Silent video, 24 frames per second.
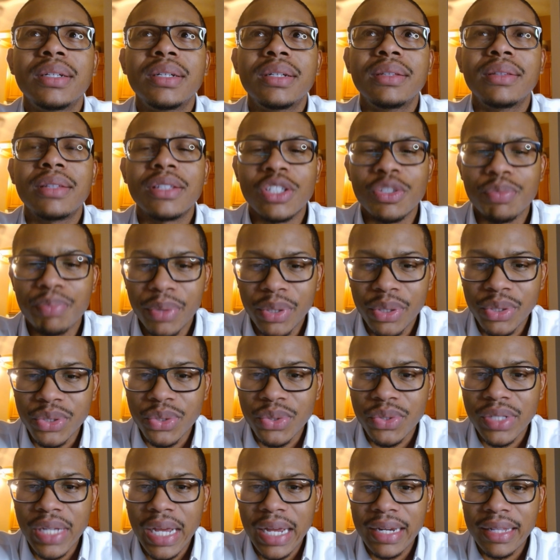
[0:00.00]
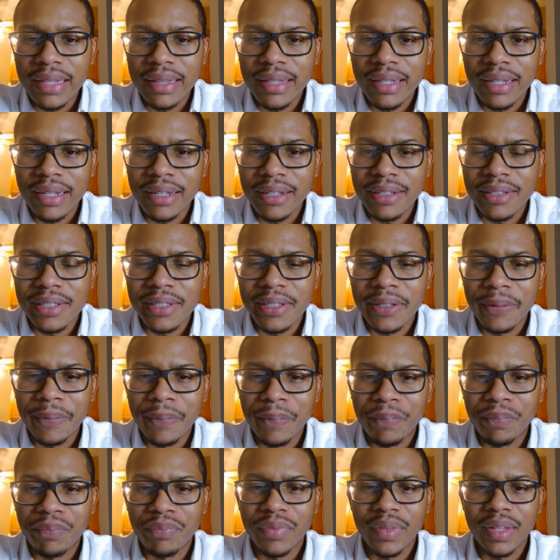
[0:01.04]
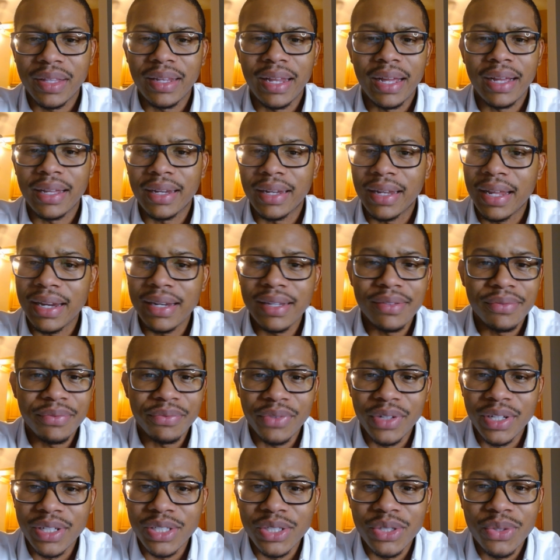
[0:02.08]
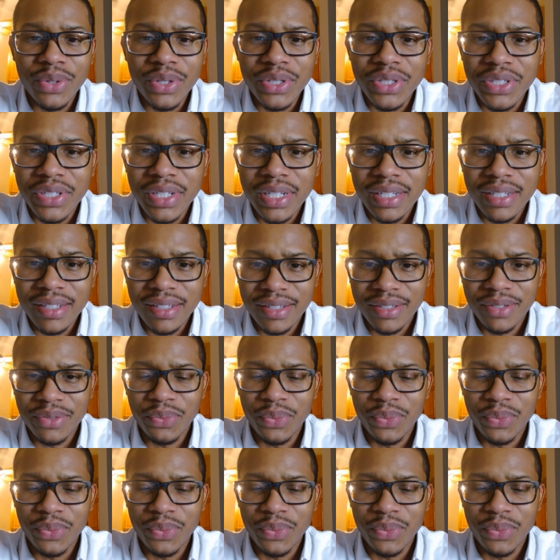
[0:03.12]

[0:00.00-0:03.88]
the spiritual side of things. Like a lot of us Christians,